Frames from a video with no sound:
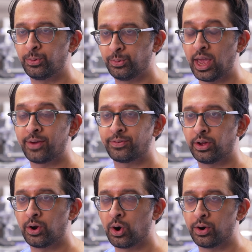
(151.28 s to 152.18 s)
We have
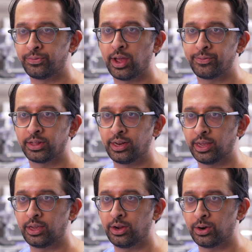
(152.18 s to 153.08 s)
a heart valve
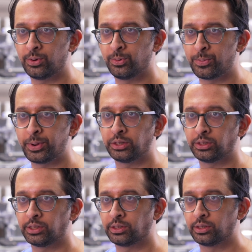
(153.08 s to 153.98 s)
clinic here where
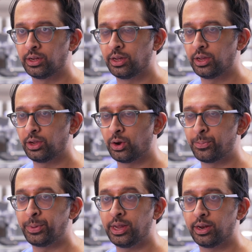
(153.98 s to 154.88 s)
patients,
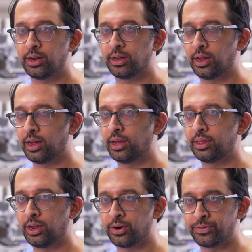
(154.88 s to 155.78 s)
meet
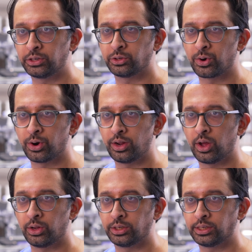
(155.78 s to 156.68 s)
the interventional
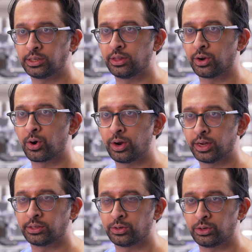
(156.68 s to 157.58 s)
cardiologist and the
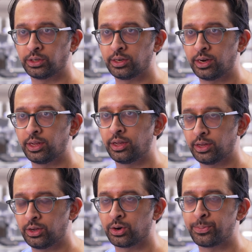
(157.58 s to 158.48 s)
cardiac surgeon and
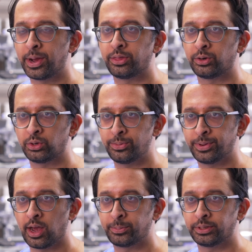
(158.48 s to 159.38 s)
hear about the
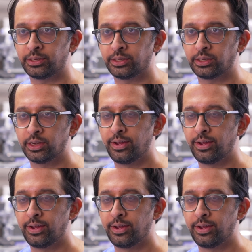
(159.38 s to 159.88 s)
treatment options.